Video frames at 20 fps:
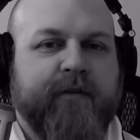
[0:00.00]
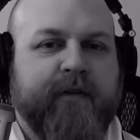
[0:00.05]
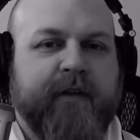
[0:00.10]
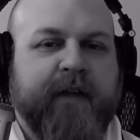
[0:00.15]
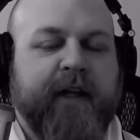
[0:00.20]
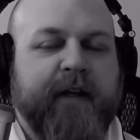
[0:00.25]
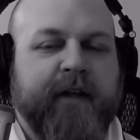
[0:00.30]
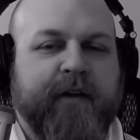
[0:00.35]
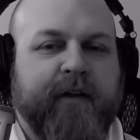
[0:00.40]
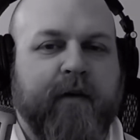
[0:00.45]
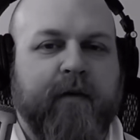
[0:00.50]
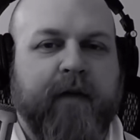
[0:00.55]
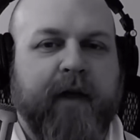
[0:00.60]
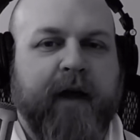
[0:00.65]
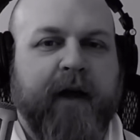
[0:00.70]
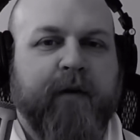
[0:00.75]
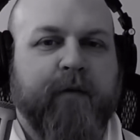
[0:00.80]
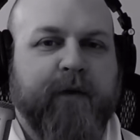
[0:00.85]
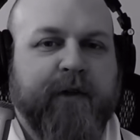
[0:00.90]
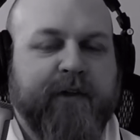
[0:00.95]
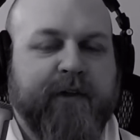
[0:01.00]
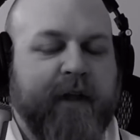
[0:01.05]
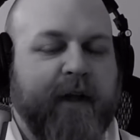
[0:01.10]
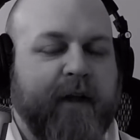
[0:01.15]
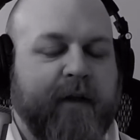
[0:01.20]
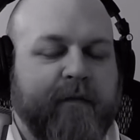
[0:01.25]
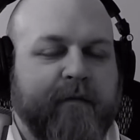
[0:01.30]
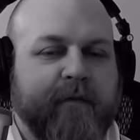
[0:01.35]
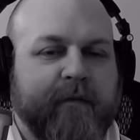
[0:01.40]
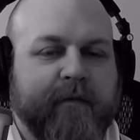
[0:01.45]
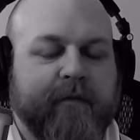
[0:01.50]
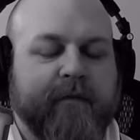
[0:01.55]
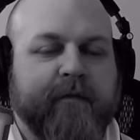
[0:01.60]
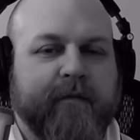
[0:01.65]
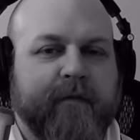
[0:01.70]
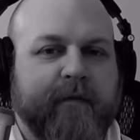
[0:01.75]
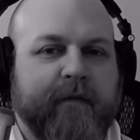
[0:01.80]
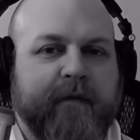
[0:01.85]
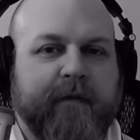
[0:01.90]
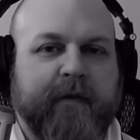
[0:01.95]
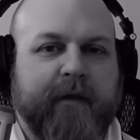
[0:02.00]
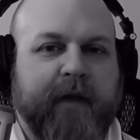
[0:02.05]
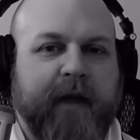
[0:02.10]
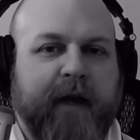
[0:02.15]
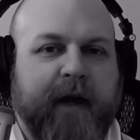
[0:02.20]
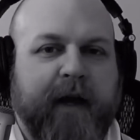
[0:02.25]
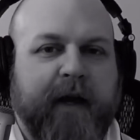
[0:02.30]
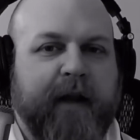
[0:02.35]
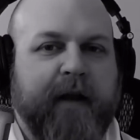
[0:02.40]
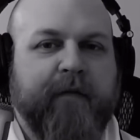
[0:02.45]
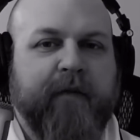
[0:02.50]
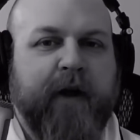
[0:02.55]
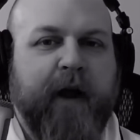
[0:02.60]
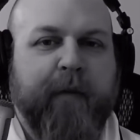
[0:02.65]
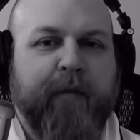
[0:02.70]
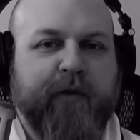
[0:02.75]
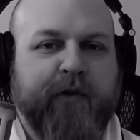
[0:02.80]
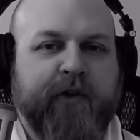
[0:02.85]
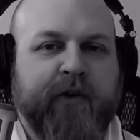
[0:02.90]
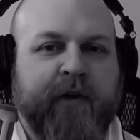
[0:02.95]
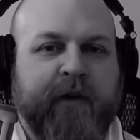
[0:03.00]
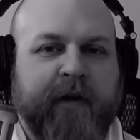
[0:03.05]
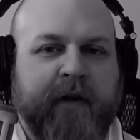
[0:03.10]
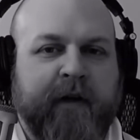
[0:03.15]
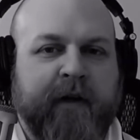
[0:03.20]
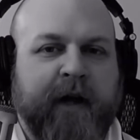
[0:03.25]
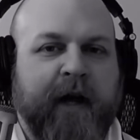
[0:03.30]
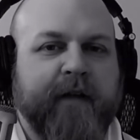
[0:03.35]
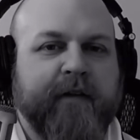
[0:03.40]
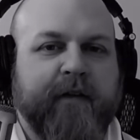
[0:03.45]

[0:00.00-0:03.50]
didn't do that, which they had every opportunity not